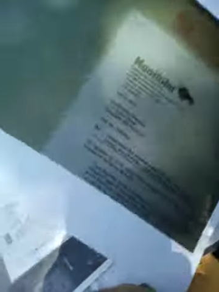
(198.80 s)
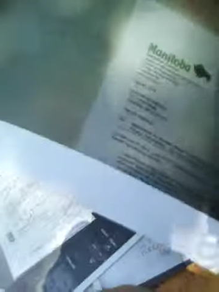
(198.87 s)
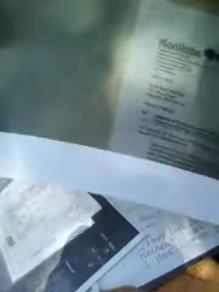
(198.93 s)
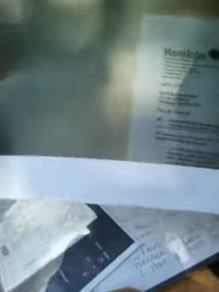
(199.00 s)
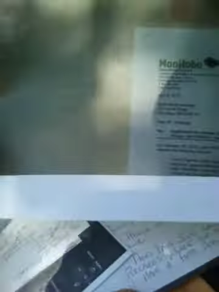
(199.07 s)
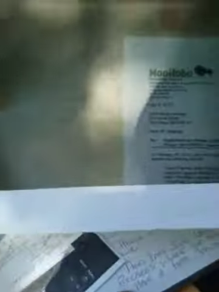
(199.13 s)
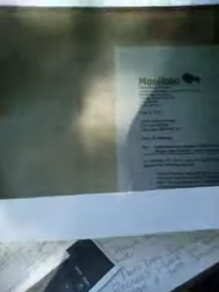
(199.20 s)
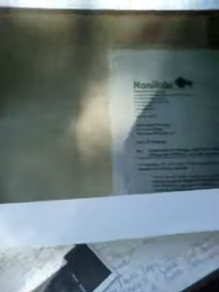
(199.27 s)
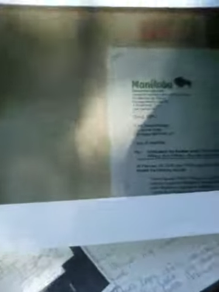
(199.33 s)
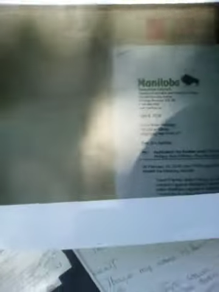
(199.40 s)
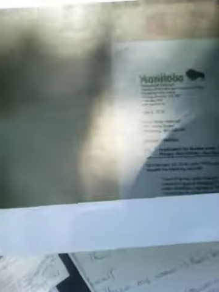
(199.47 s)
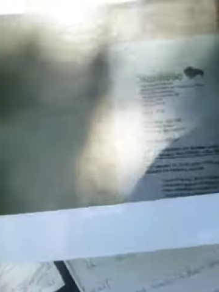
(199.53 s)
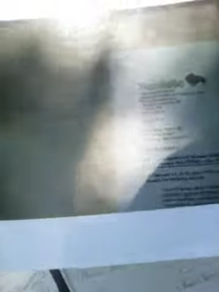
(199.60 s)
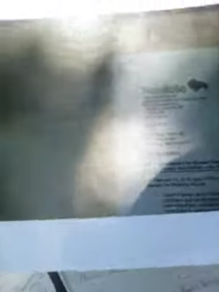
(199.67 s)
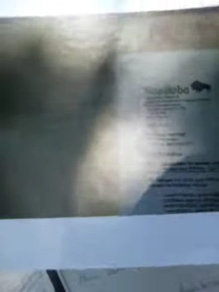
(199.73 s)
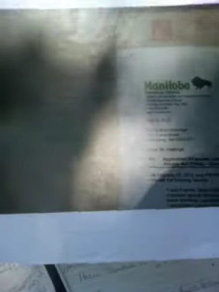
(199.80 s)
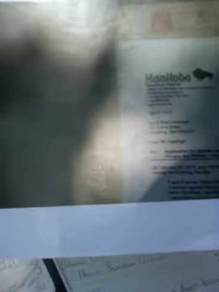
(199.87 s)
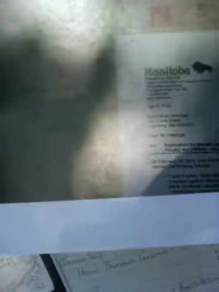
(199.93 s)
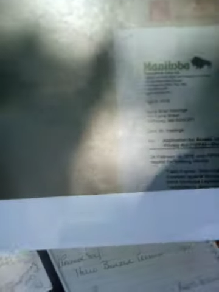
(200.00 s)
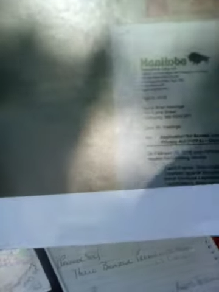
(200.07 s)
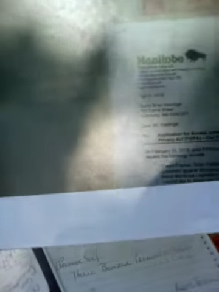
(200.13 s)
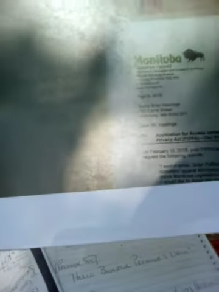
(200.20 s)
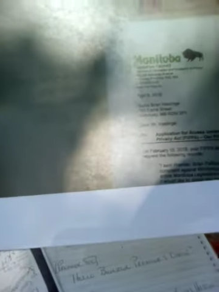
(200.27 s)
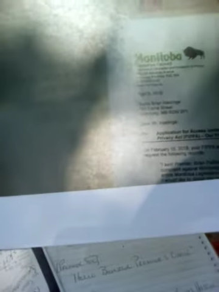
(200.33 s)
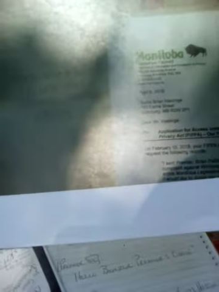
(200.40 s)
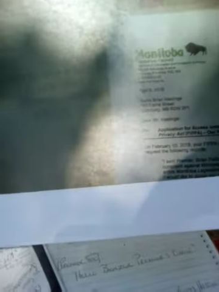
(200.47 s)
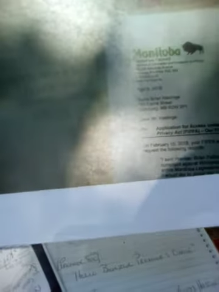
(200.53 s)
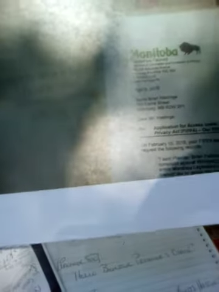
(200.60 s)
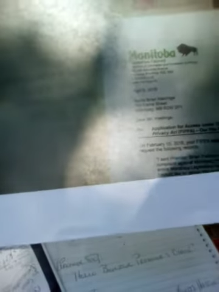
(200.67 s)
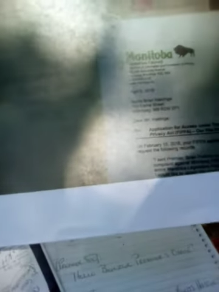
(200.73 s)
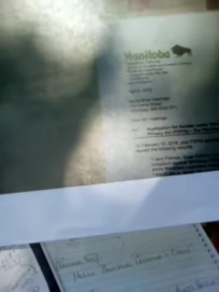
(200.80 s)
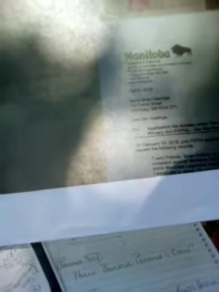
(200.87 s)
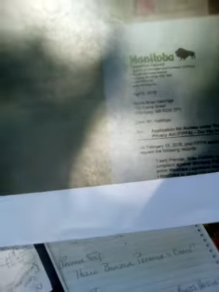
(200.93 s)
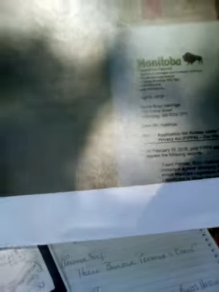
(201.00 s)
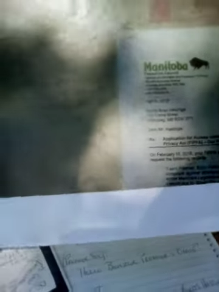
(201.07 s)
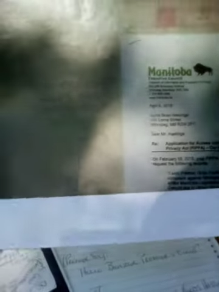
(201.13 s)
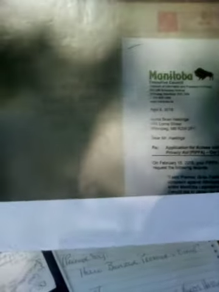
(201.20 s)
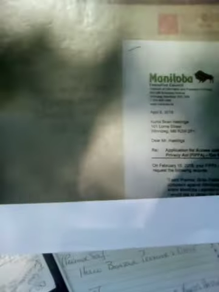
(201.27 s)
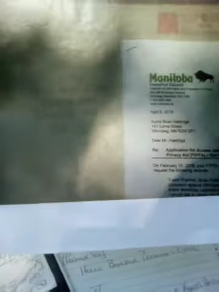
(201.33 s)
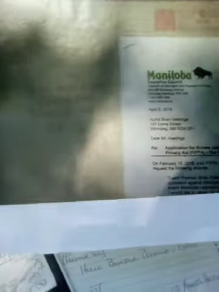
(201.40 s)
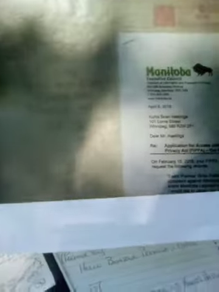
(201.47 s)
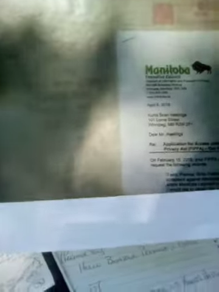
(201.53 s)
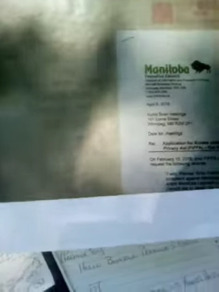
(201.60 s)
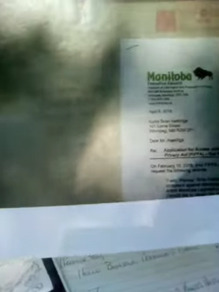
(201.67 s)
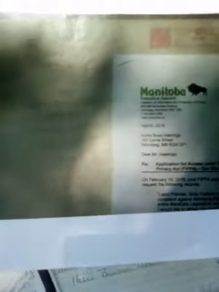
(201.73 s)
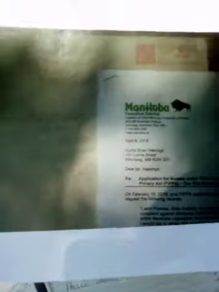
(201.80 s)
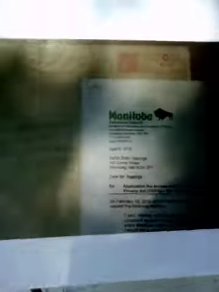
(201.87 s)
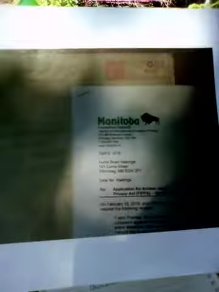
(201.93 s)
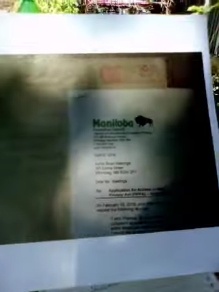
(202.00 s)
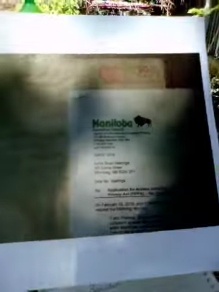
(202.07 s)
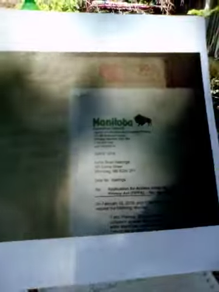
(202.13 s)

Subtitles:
Nobody's mouth can be seen.